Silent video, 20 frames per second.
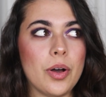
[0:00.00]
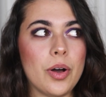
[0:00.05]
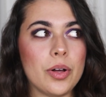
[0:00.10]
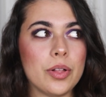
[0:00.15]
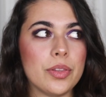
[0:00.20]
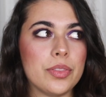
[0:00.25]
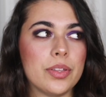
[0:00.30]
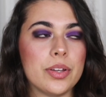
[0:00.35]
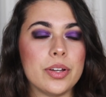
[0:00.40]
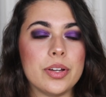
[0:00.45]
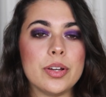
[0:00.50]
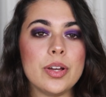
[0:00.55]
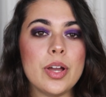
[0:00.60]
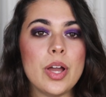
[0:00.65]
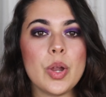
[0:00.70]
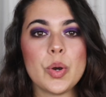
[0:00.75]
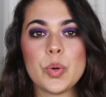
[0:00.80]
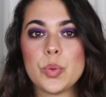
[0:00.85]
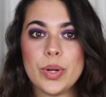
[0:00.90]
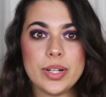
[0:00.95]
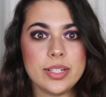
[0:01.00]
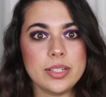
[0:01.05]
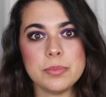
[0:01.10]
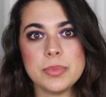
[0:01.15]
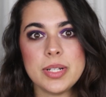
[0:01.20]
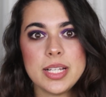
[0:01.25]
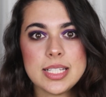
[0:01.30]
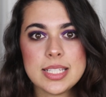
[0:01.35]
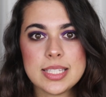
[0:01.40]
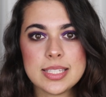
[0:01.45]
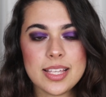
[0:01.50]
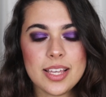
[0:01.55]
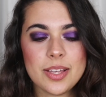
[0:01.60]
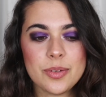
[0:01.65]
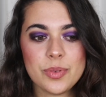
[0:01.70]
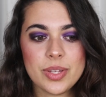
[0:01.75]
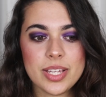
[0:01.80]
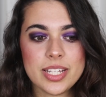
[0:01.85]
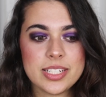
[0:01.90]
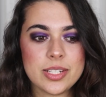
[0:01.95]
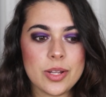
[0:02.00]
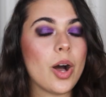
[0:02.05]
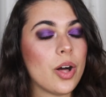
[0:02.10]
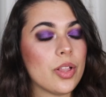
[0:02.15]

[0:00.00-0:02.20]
all the randomness of it,